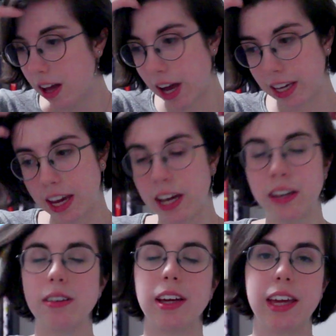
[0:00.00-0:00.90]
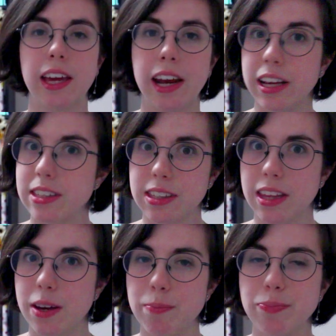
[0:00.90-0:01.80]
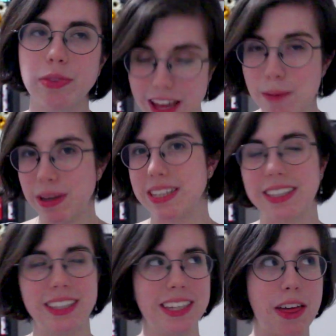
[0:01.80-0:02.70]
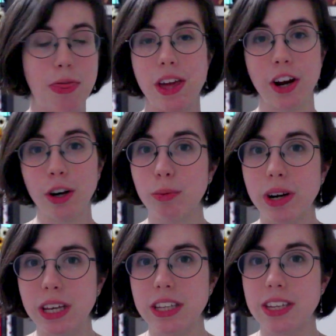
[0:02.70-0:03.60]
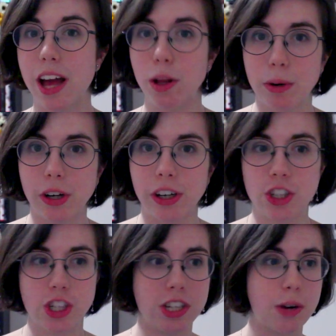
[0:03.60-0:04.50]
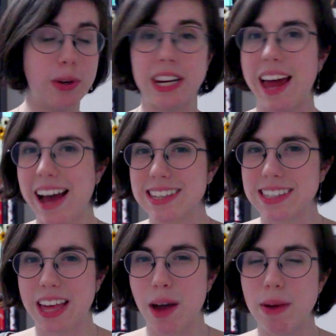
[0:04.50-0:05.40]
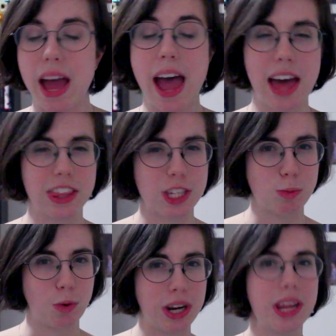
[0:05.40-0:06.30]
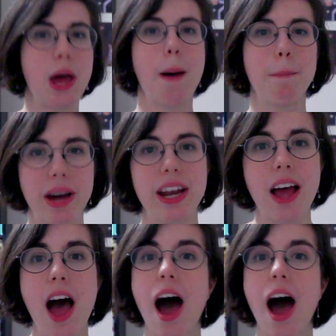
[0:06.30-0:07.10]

i can't i can't ask them basically they aren't ready to help her she's not ready to ask them at this point but